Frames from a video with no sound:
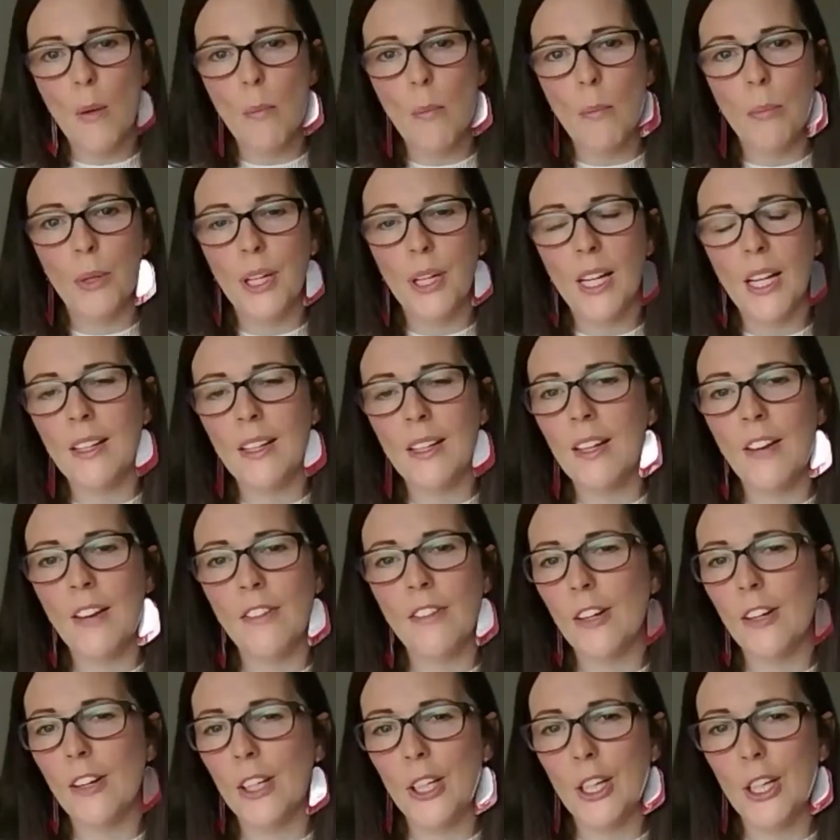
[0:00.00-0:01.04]
But it had
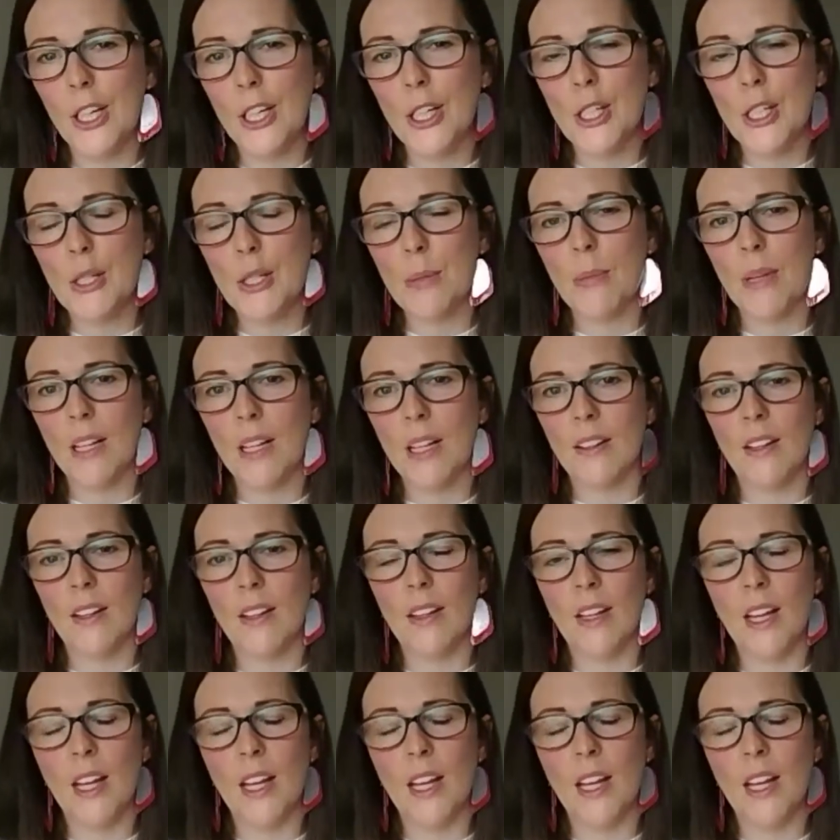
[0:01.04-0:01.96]
never occurred to me that